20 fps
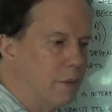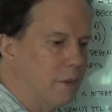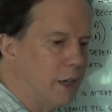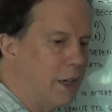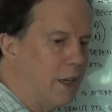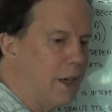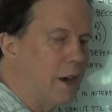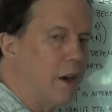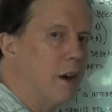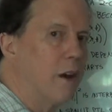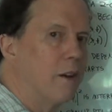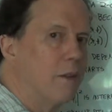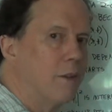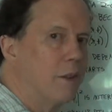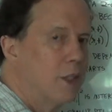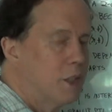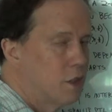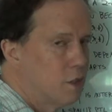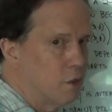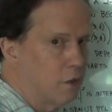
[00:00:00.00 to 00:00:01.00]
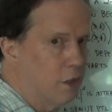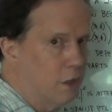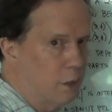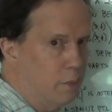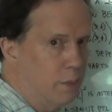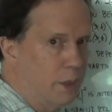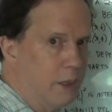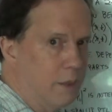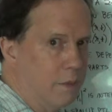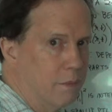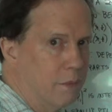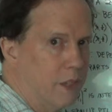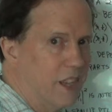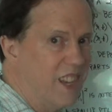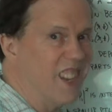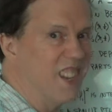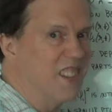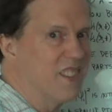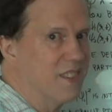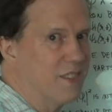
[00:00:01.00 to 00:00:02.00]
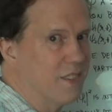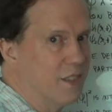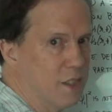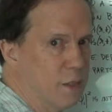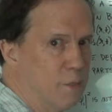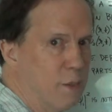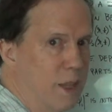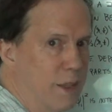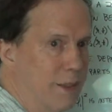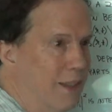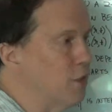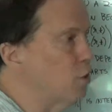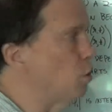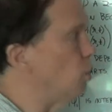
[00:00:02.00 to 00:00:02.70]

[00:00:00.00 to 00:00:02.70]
R, we're just talking about S, the spin, that's